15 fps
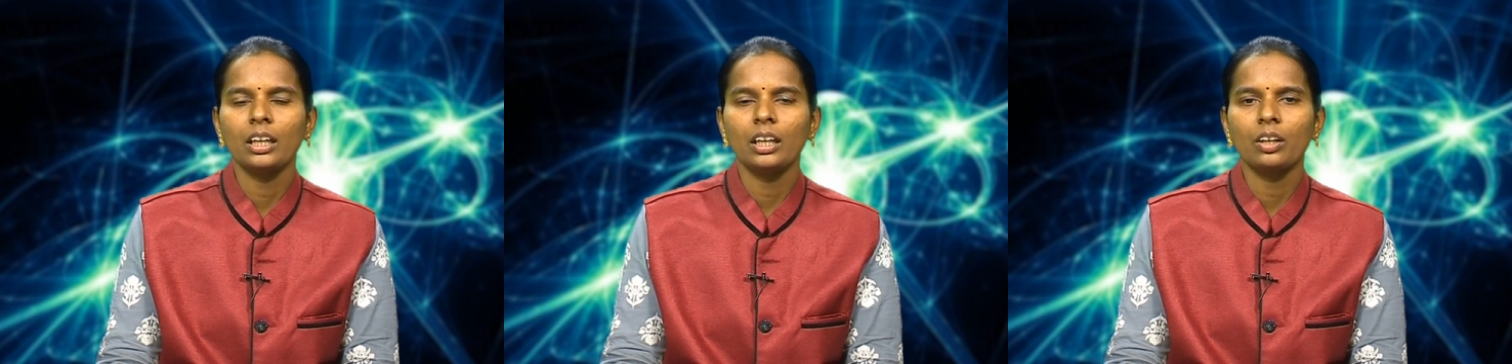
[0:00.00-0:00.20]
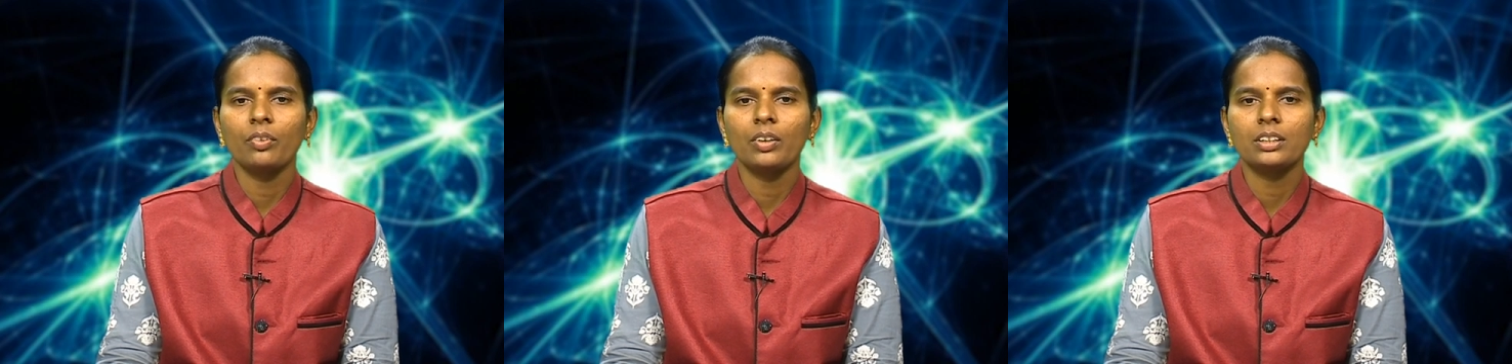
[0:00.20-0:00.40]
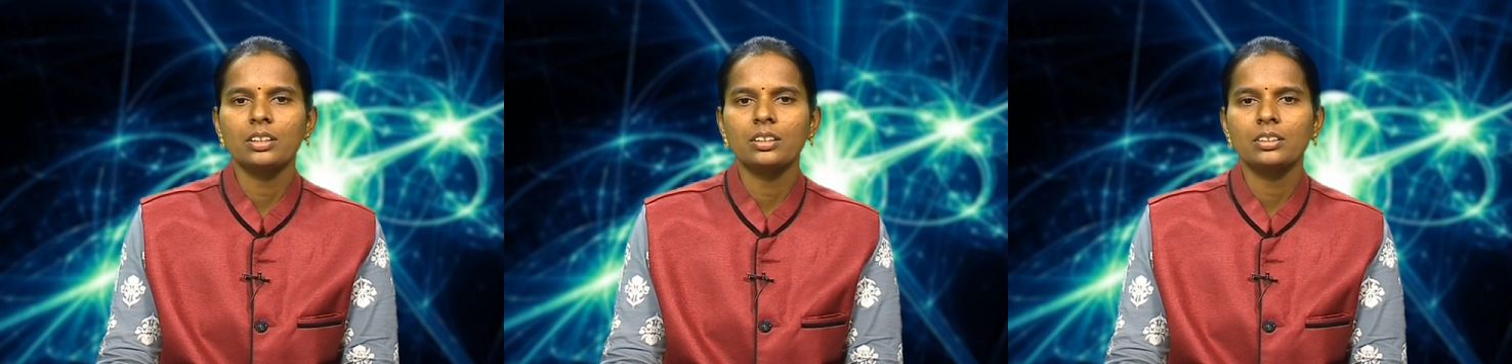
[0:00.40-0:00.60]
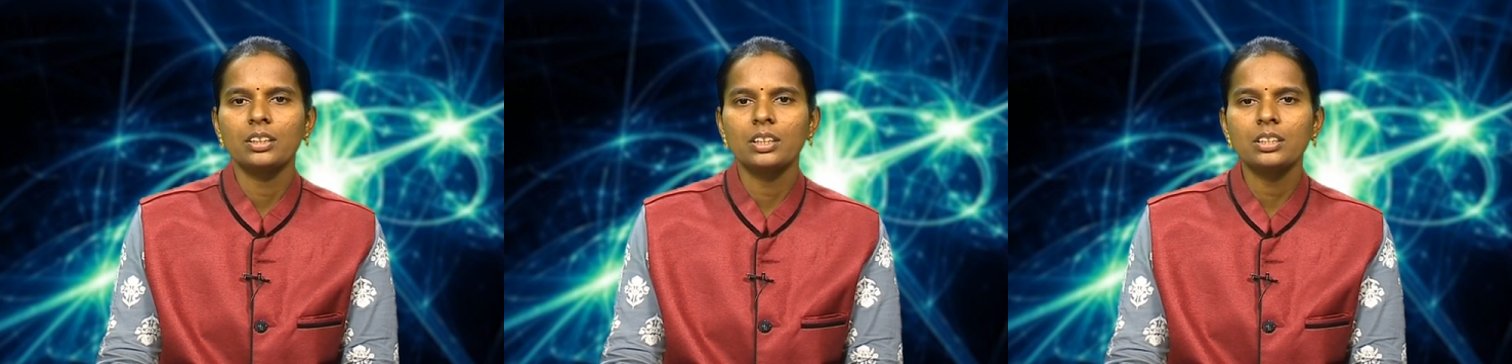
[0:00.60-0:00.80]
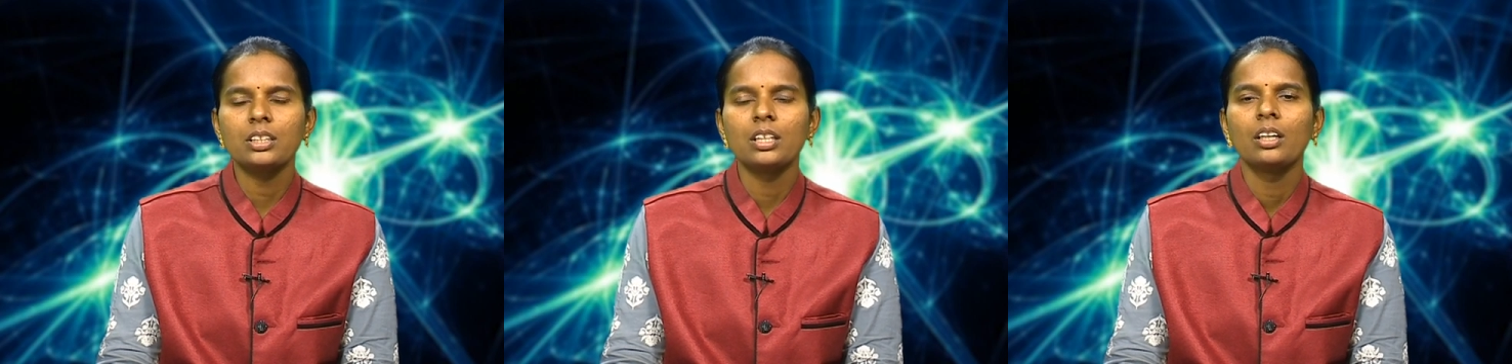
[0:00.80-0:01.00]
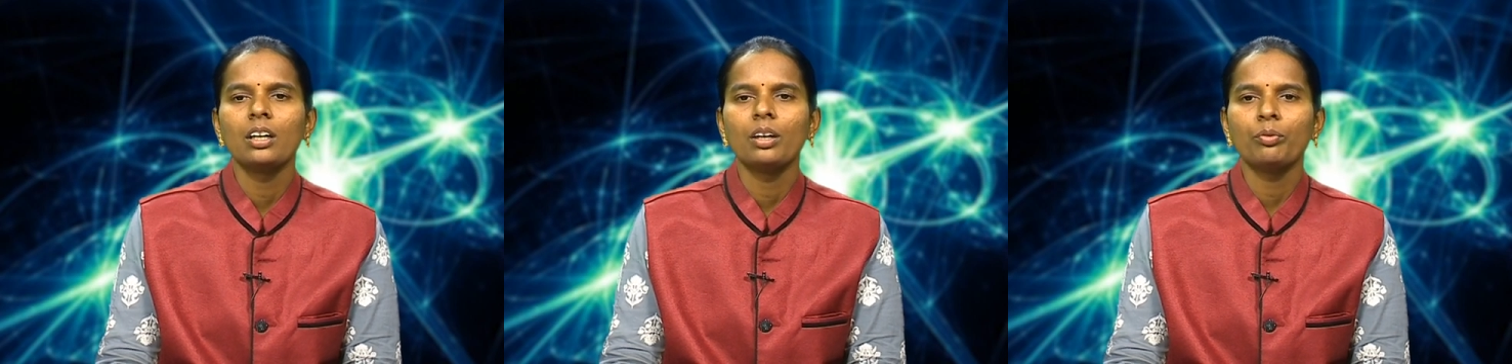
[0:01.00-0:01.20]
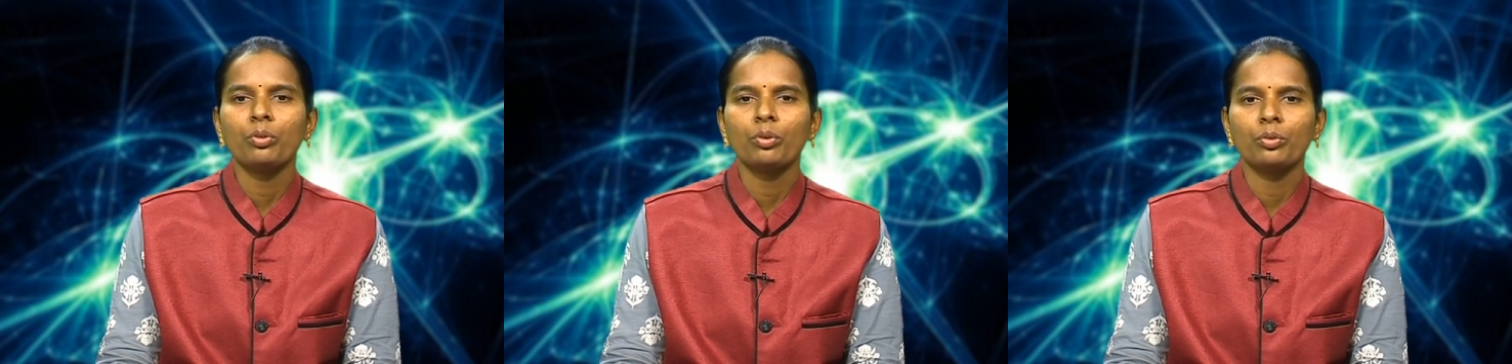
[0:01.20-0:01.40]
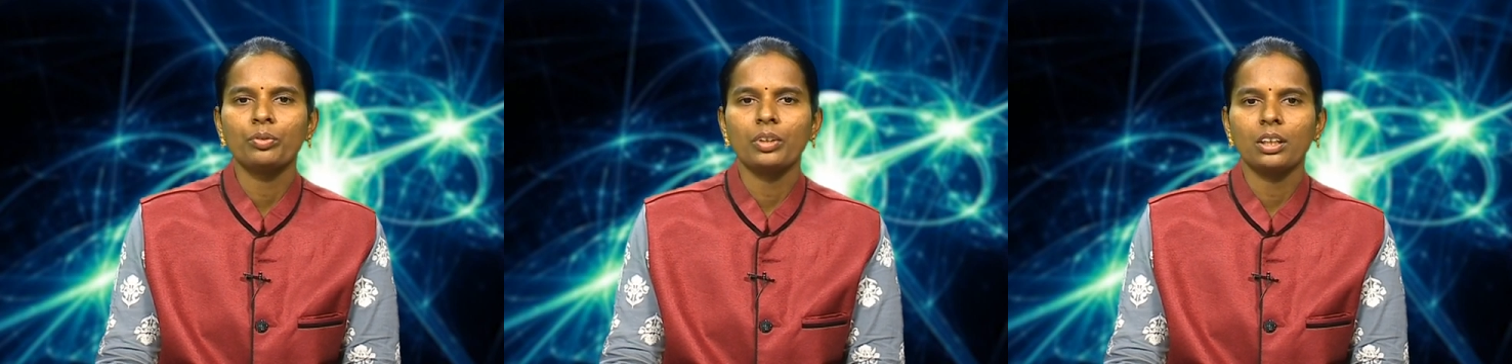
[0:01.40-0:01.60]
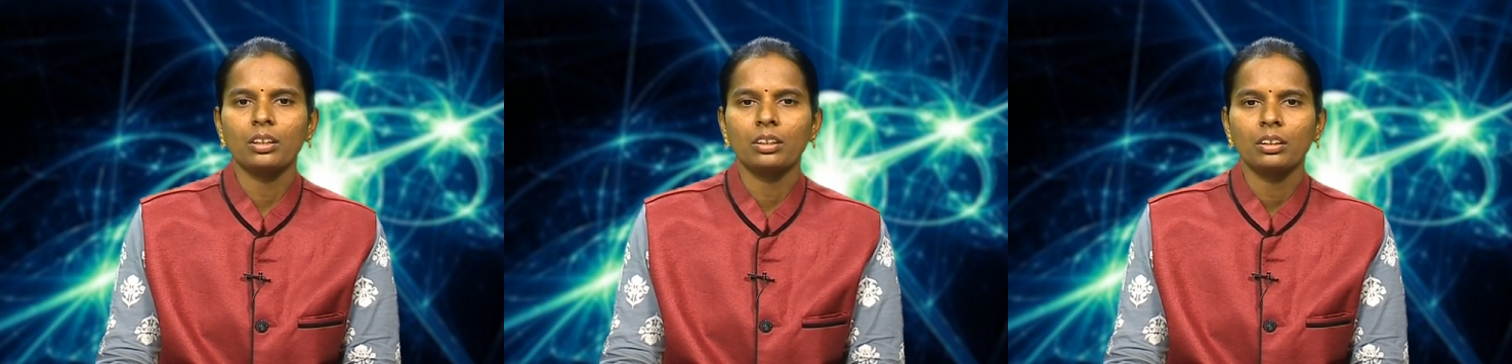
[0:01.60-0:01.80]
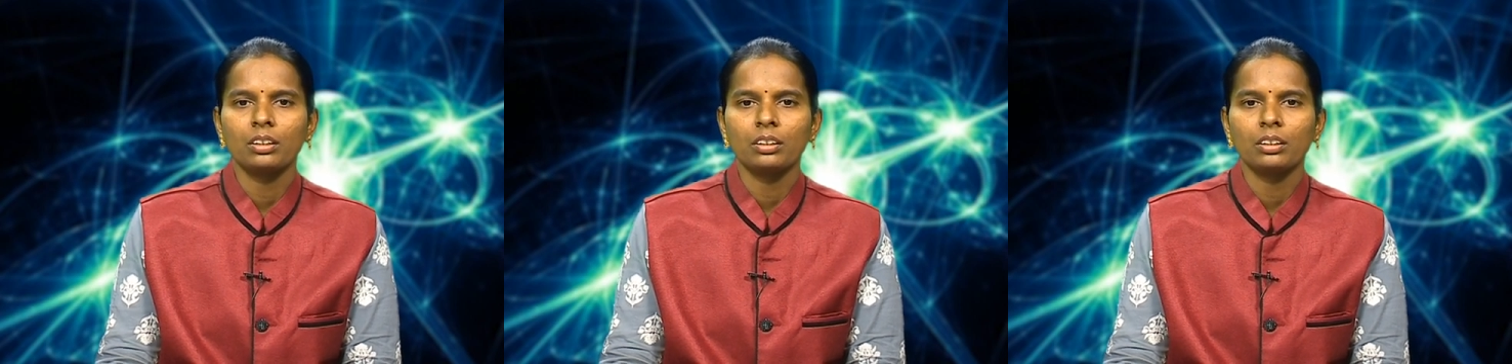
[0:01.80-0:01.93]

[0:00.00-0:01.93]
equations is prove that